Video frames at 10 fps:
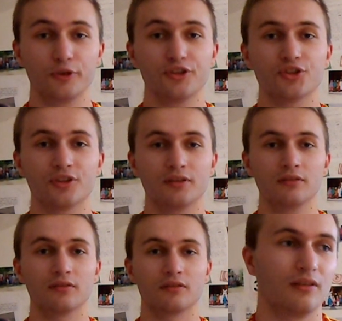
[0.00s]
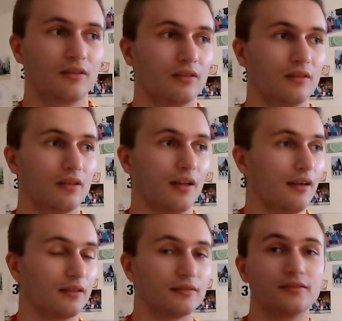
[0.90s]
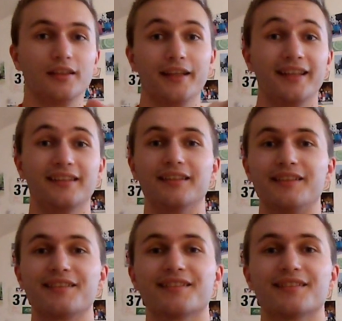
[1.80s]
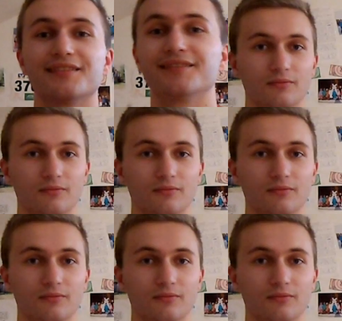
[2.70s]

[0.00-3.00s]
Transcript: Christian ah, and atheists.